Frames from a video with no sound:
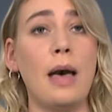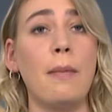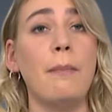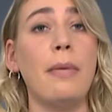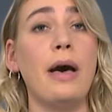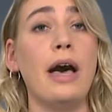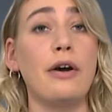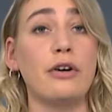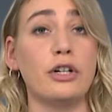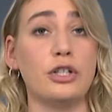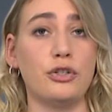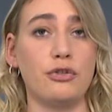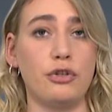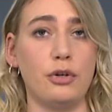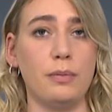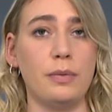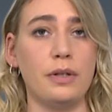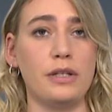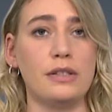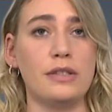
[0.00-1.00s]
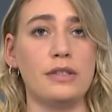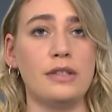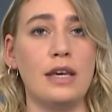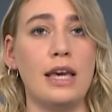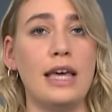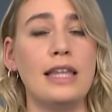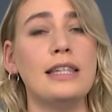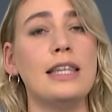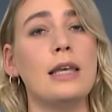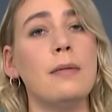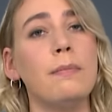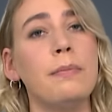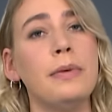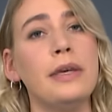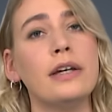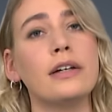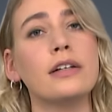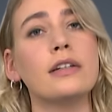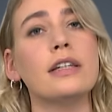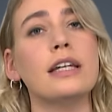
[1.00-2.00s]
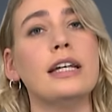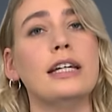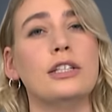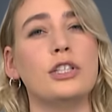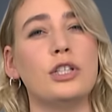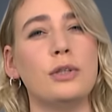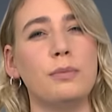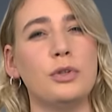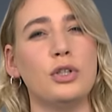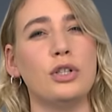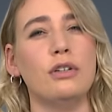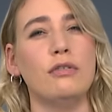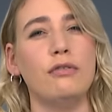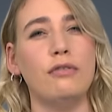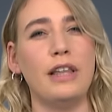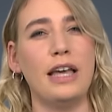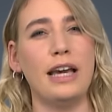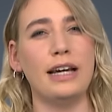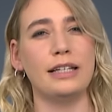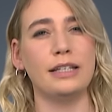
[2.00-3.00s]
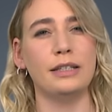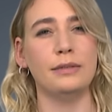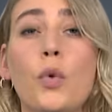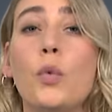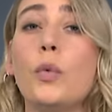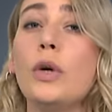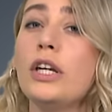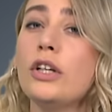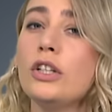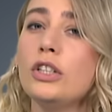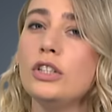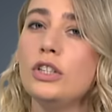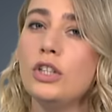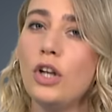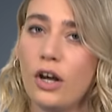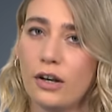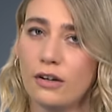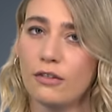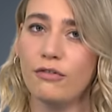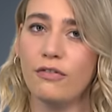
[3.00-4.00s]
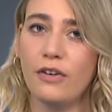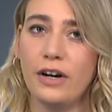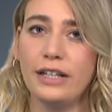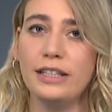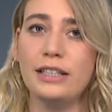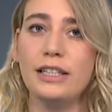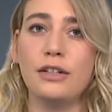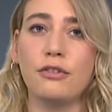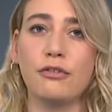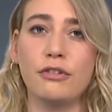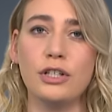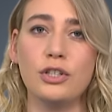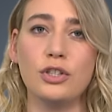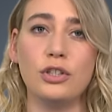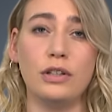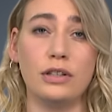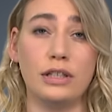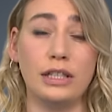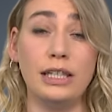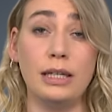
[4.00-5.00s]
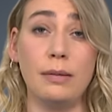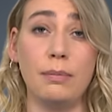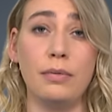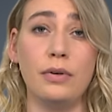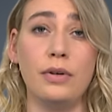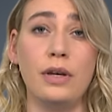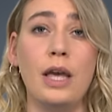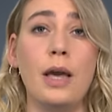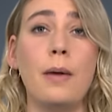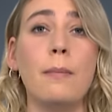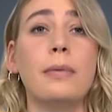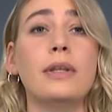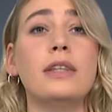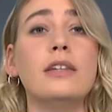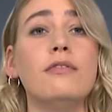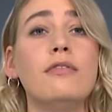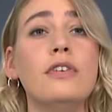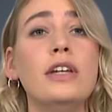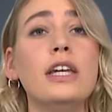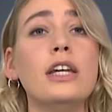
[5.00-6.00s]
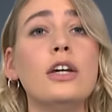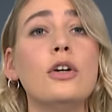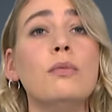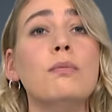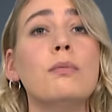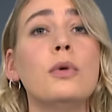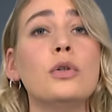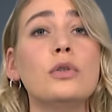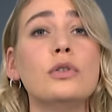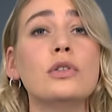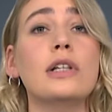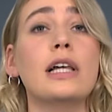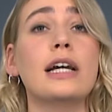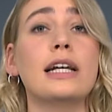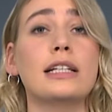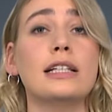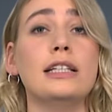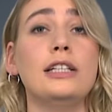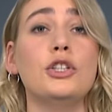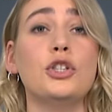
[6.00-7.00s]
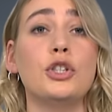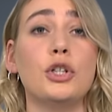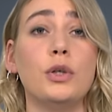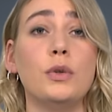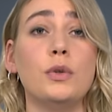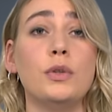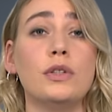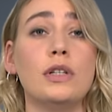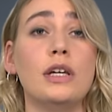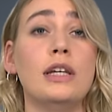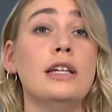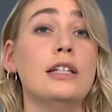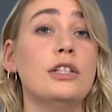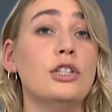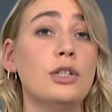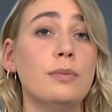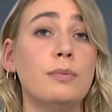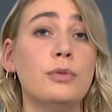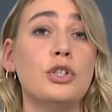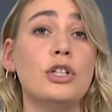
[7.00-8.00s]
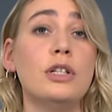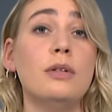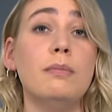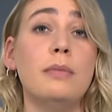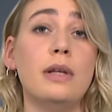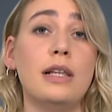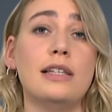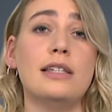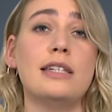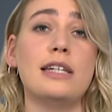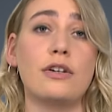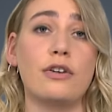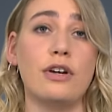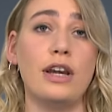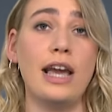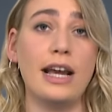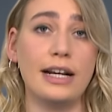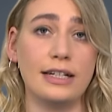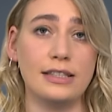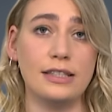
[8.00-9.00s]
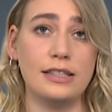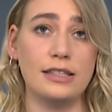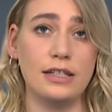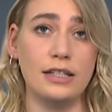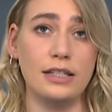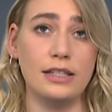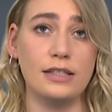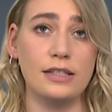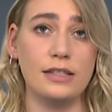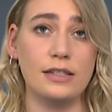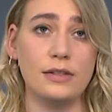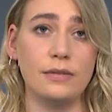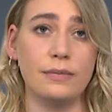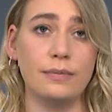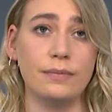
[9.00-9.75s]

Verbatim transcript: are paratroopers, and they bear the Egyptian flag. We could not find the original clip, but the video most likely shows an Egyptian military exercise.